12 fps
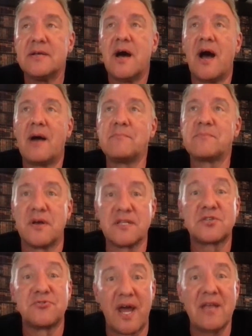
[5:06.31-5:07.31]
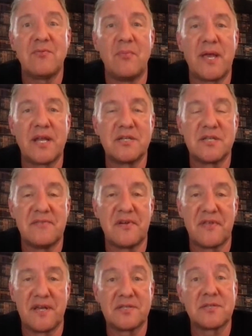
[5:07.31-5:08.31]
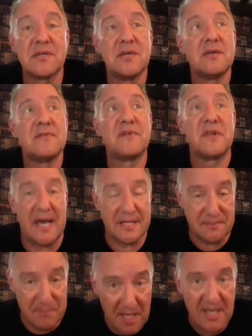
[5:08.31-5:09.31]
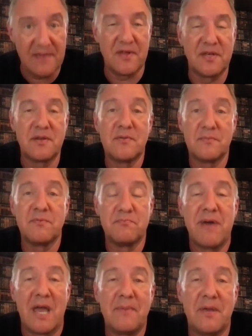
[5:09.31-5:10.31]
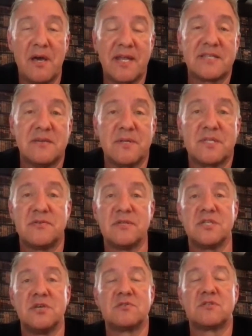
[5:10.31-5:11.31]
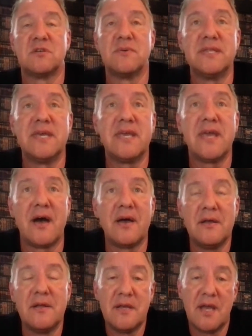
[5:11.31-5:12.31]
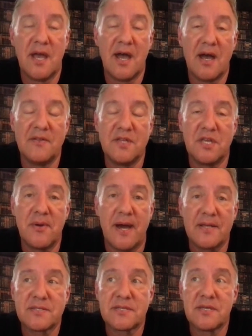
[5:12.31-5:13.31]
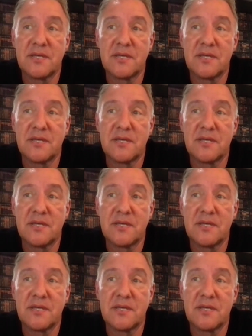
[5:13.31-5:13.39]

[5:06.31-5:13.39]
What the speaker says: So it's great when we can deliver things for less money than maybe an exhibitor is used to in the US,